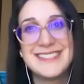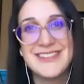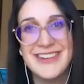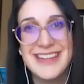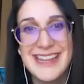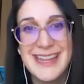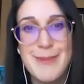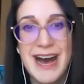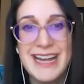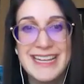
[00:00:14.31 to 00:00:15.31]
Joining the
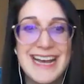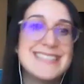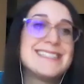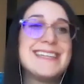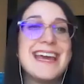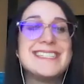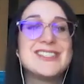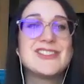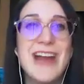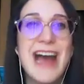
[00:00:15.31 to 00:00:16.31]
podcast today is
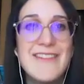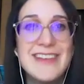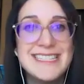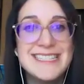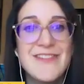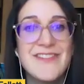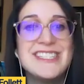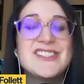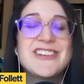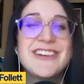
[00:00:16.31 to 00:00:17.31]
Travis
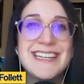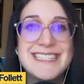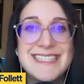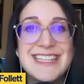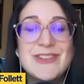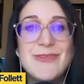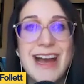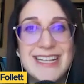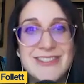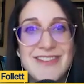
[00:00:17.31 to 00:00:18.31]
Fisher. He is the
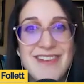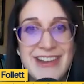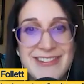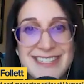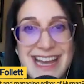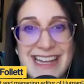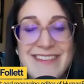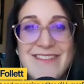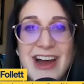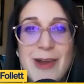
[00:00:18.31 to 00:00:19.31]
Director of Energy and
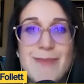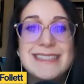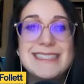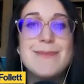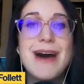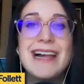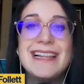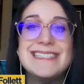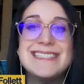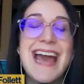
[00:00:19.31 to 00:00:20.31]
Environmental
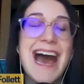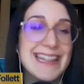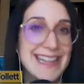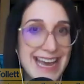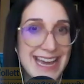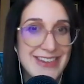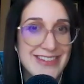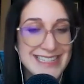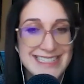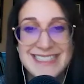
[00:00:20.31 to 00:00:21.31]
Policy at the Cato
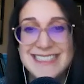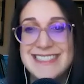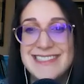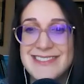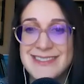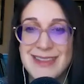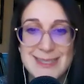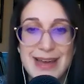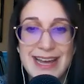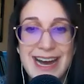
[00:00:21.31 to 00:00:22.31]
Institute, and
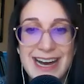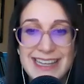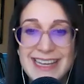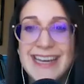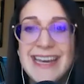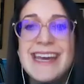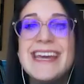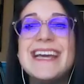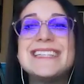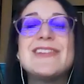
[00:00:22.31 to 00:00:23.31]
that's my colleague.
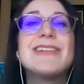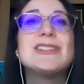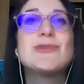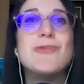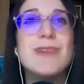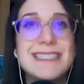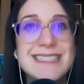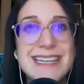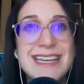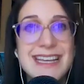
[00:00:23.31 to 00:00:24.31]
He has nearly
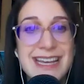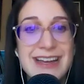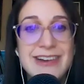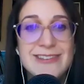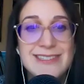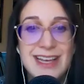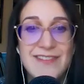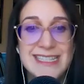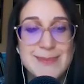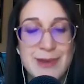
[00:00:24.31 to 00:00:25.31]
twenty years of
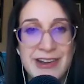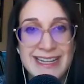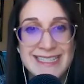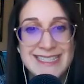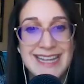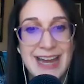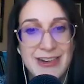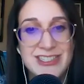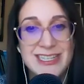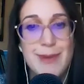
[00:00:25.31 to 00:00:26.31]
experience in
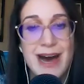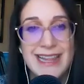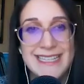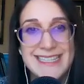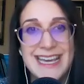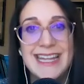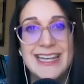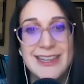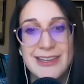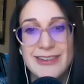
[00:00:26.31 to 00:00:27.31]
energy policy,
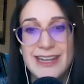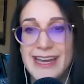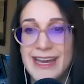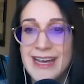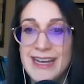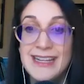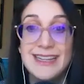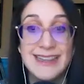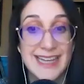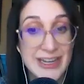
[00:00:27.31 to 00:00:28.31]
including
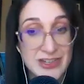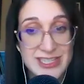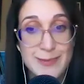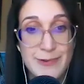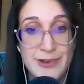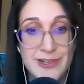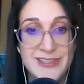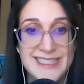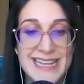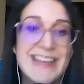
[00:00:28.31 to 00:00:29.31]
leadership
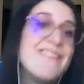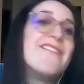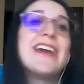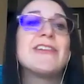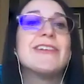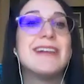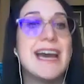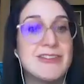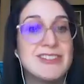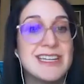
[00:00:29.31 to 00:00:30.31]
roles at the Federal
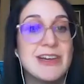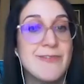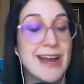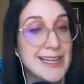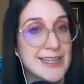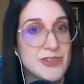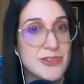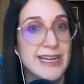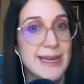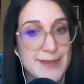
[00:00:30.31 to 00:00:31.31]
Energy
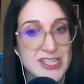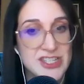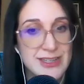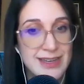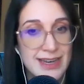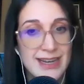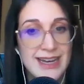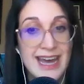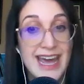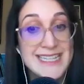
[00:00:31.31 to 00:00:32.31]
Regulatory Commission,
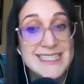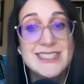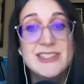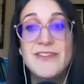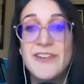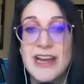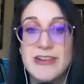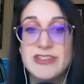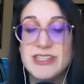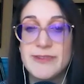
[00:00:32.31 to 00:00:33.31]
Institute for
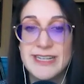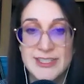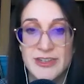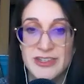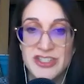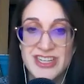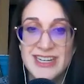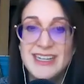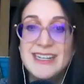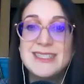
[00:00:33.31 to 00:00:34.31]
Energy Research,
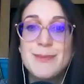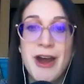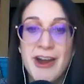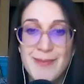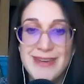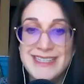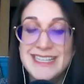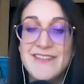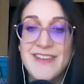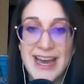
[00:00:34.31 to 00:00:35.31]
Department
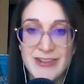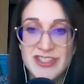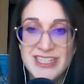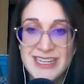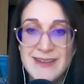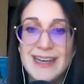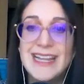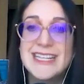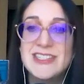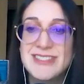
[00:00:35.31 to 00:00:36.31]
of Energy,
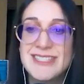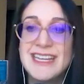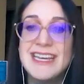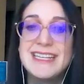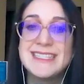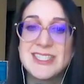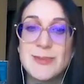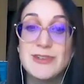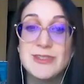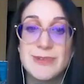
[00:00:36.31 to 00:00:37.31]
Electricity
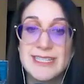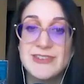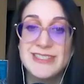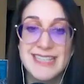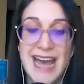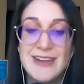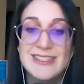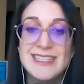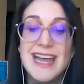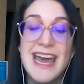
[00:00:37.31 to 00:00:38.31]
Consumers Resource
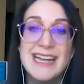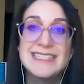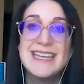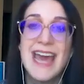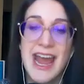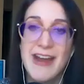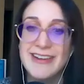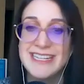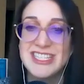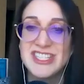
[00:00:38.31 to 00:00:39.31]
Council, and the
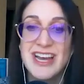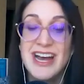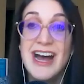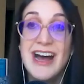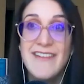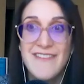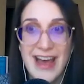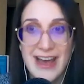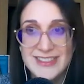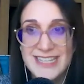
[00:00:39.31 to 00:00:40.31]
Heritage
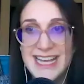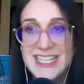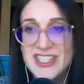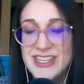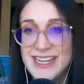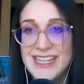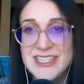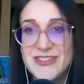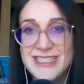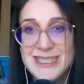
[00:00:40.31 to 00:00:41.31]
Foundation. And he
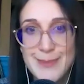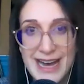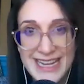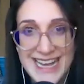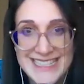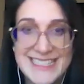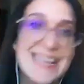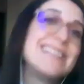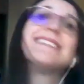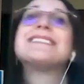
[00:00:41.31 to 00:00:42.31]
joins the podcast
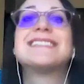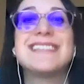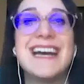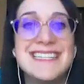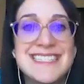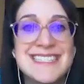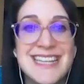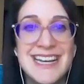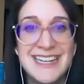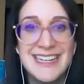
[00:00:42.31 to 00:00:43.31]
today to discuss